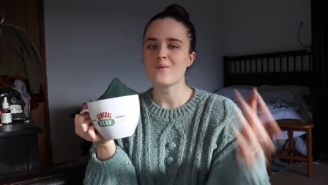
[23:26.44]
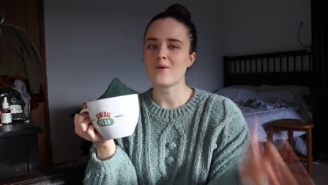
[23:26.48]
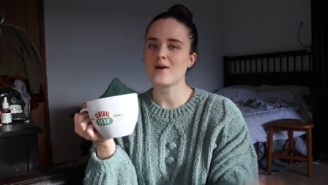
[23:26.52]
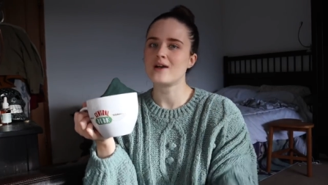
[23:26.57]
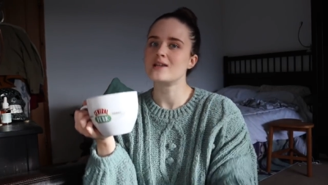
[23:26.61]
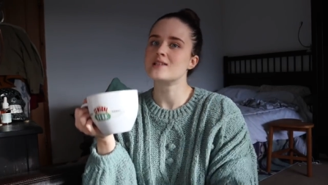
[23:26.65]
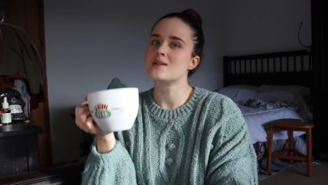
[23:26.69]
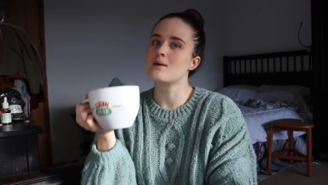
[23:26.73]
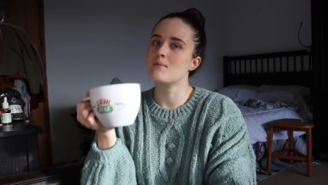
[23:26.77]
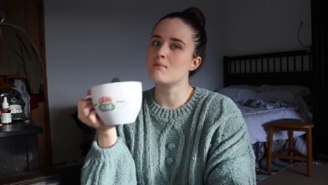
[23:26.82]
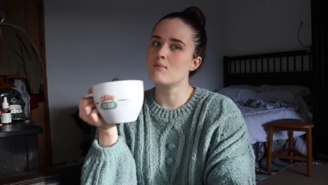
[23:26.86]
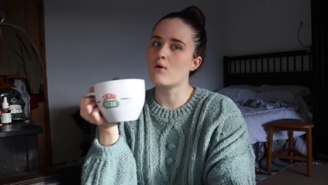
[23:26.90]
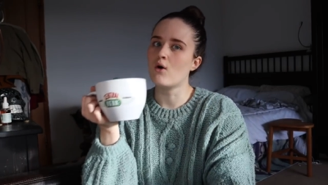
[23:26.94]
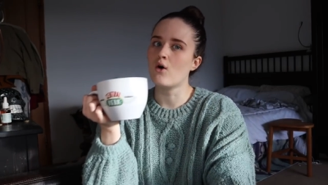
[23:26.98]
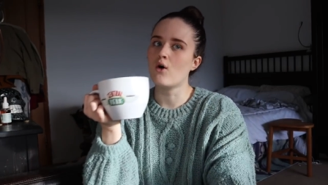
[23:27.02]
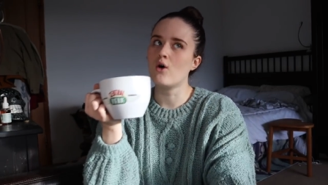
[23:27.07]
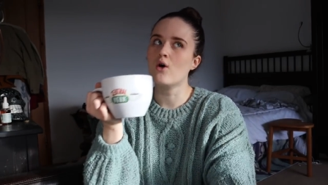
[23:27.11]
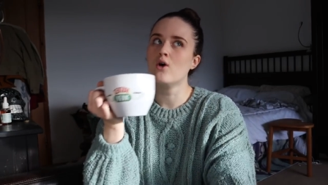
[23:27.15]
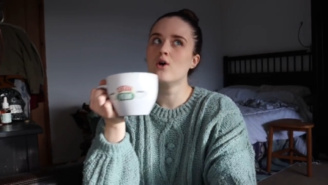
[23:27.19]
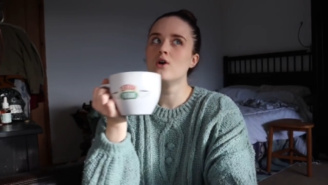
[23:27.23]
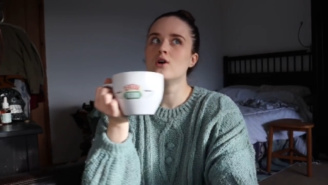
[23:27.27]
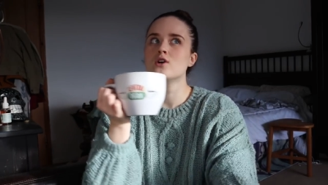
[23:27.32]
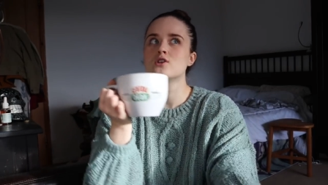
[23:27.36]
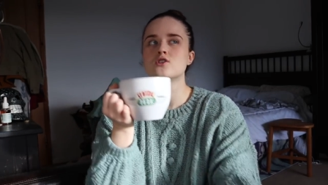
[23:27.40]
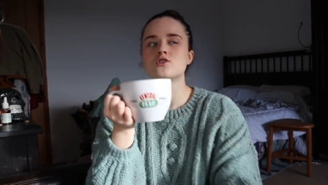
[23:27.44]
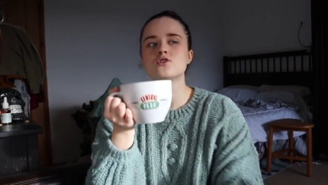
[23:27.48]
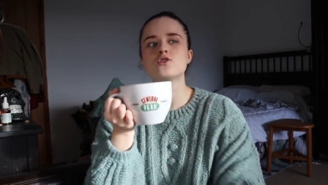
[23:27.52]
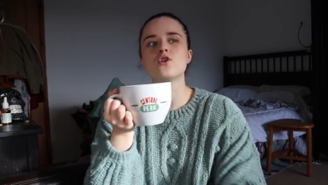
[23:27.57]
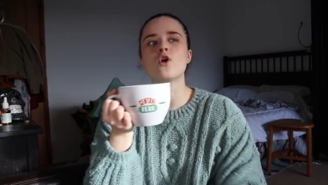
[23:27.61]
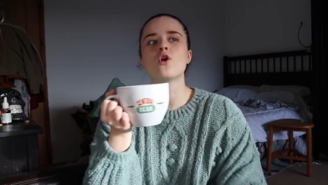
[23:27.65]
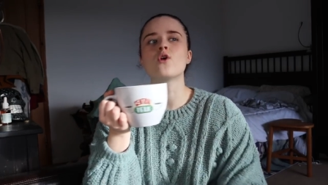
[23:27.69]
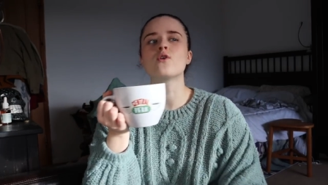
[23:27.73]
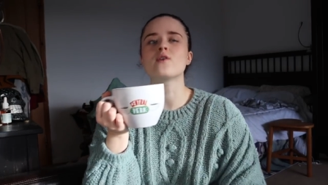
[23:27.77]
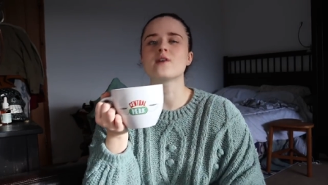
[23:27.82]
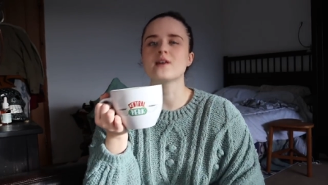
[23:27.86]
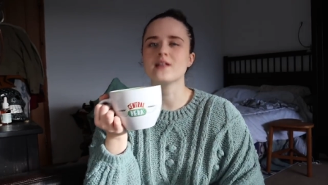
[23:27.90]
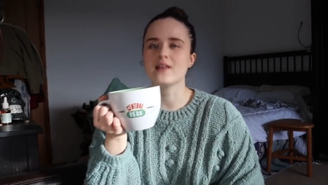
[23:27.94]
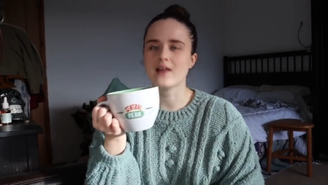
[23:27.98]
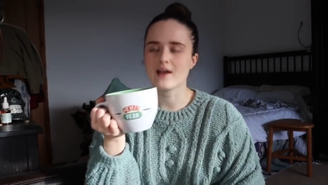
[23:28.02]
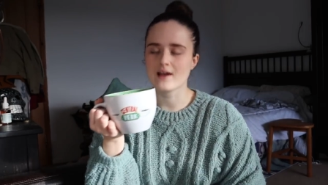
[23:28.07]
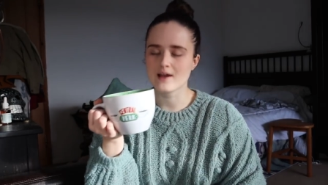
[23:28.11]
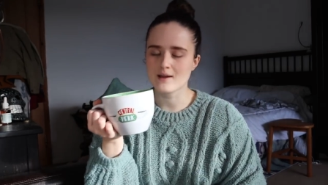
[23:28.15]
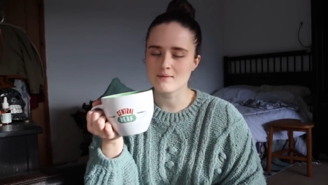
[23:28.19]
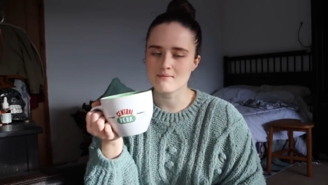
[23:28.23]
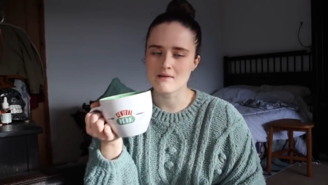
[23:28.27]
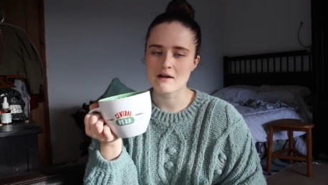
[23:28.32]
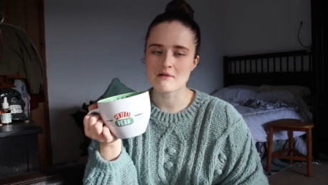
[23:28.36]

whereas a more story-like